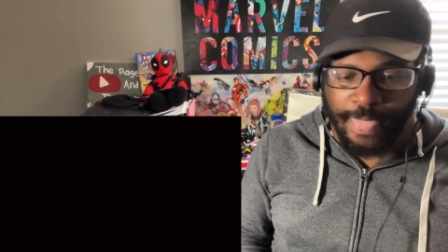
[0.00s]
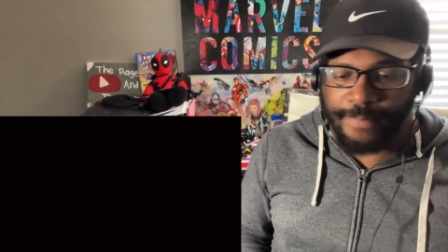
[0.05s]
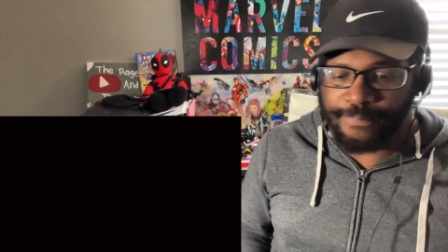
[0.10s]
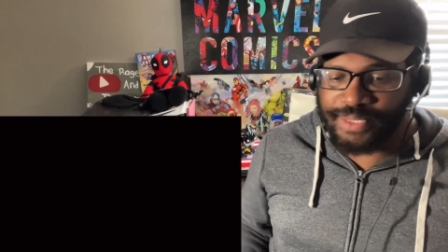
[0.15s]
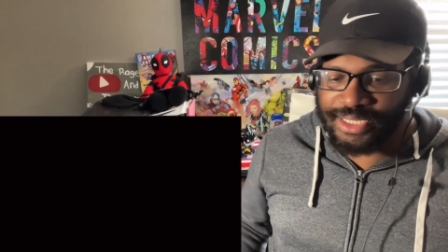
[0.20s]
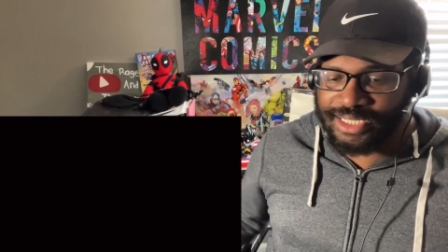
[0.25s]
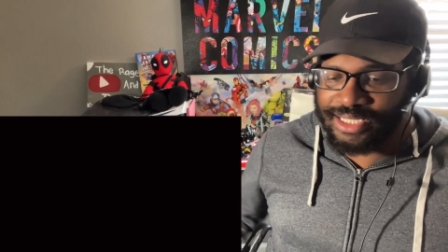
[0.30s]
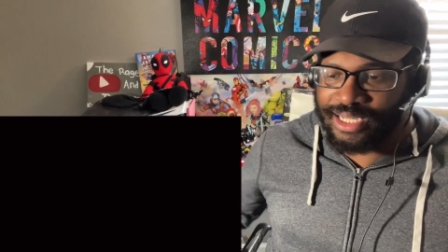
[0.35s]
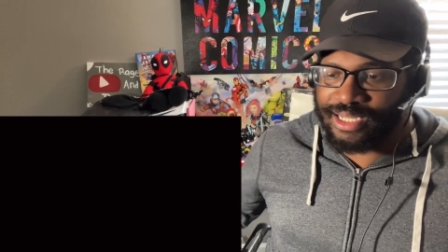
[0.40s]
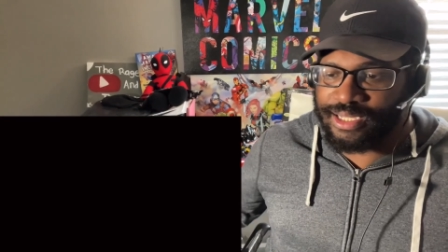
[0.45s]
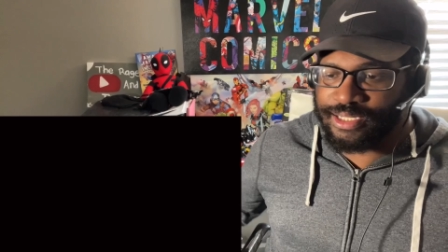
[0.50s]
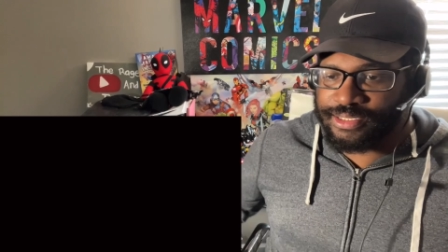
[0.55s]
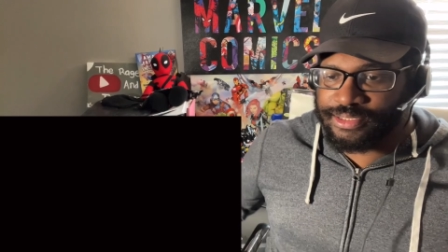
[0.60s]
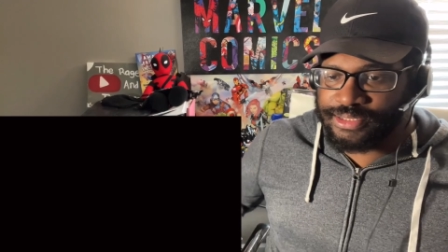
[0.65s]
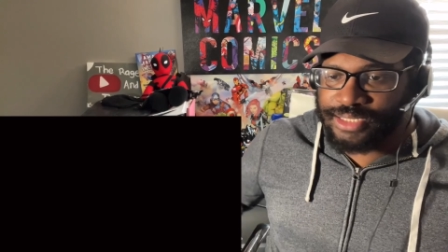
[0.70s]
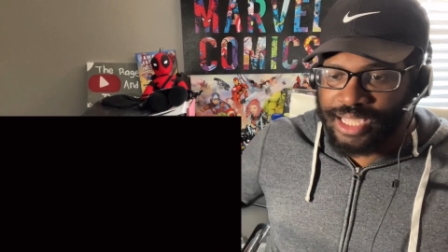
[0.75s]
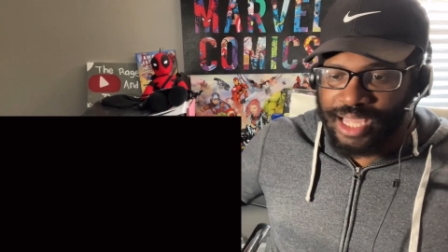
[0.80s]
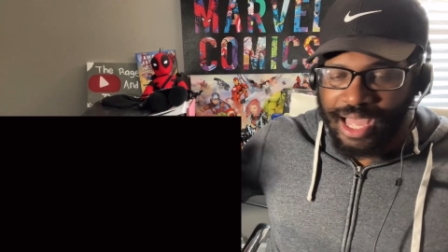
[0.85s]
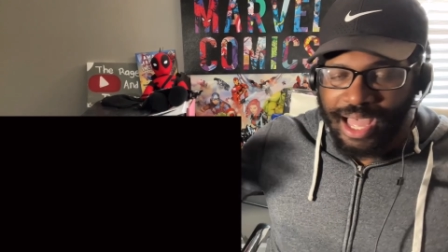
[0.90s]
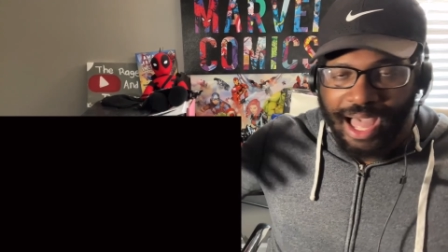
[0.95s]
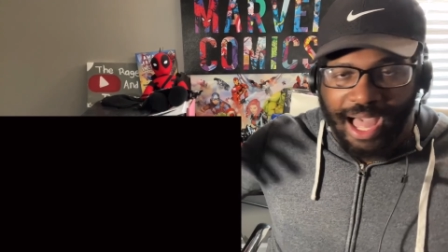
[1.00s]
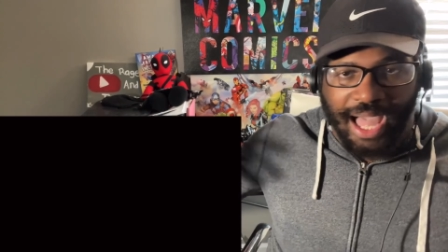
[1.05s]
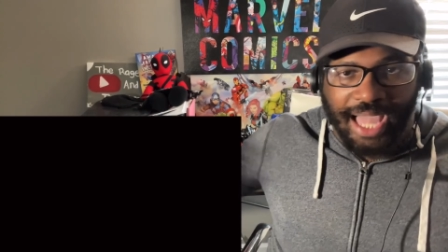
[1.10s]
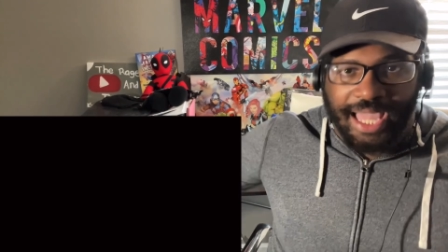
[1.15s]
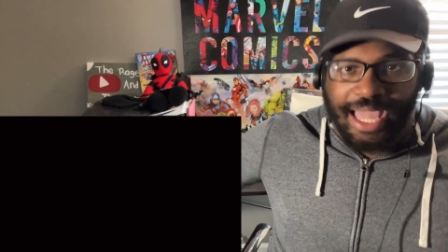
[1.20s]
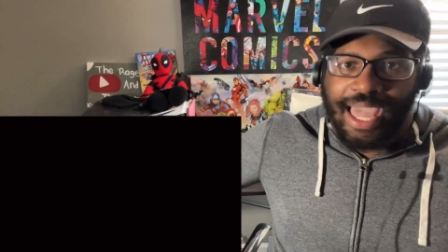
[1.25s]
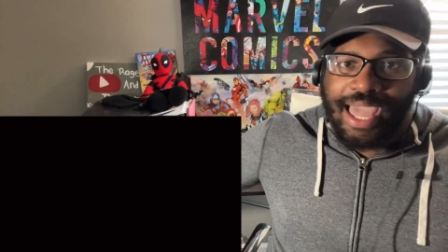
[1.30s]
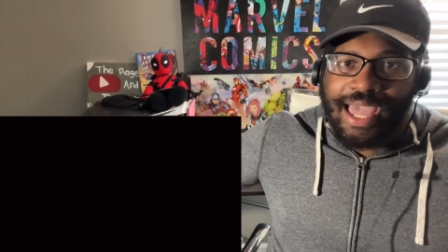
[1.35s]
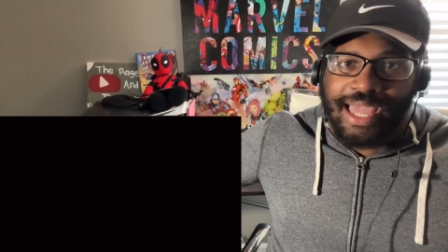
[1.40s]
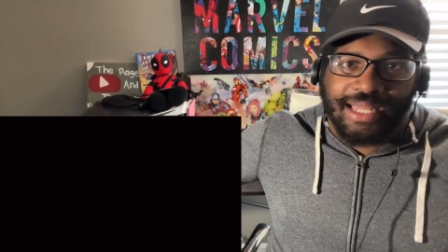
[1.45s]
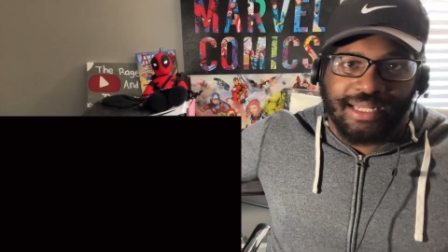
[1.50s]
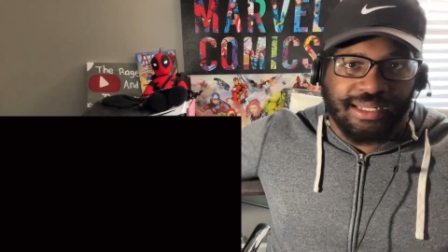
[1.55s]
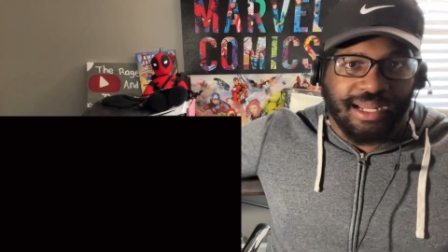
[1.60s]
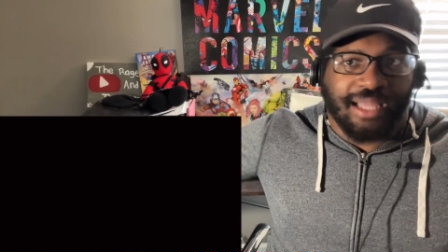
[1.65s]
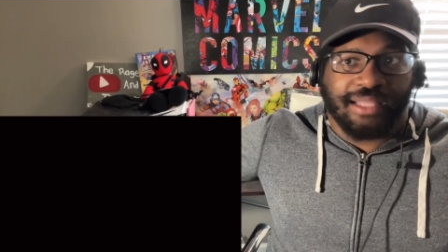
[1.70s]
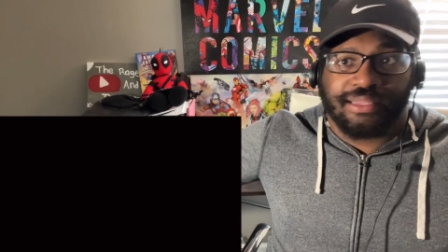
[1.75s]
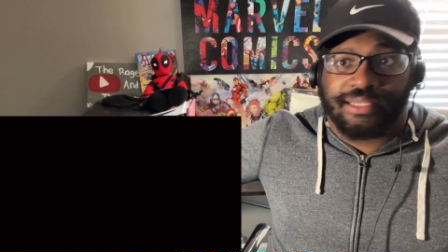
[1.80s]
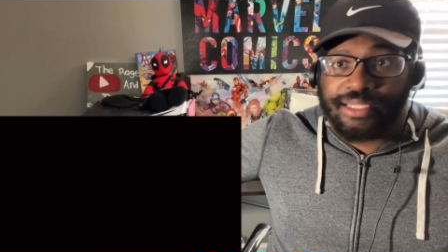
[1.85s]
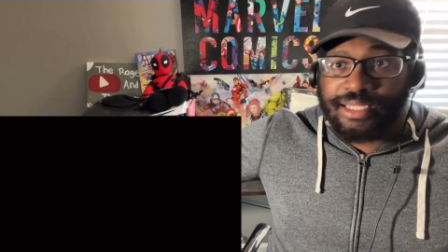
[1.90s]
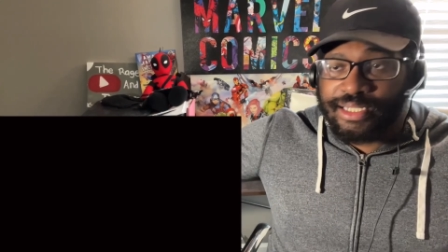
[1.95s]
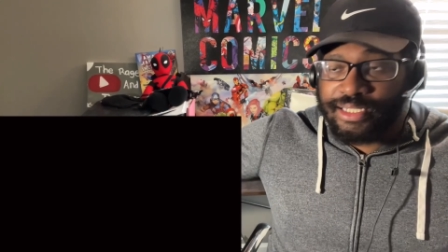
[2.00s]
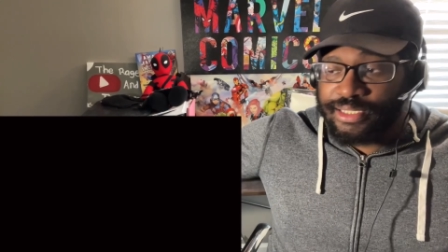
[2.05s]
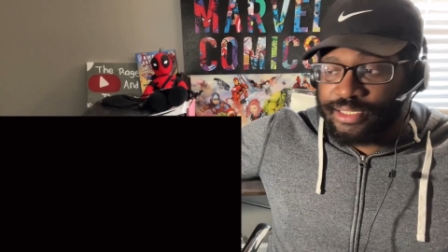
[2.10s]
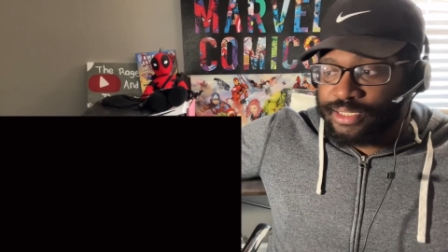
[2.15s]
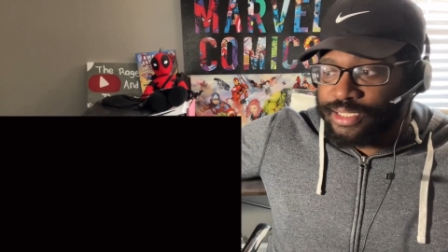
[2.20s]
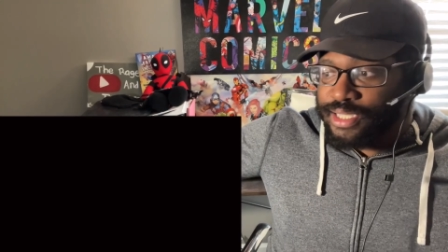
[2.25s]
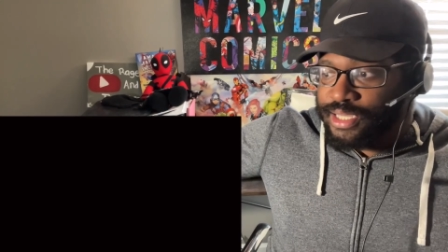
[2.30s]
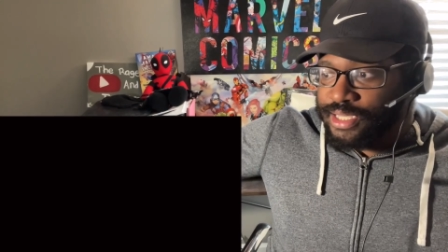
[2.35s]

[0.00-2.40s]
because I had nothing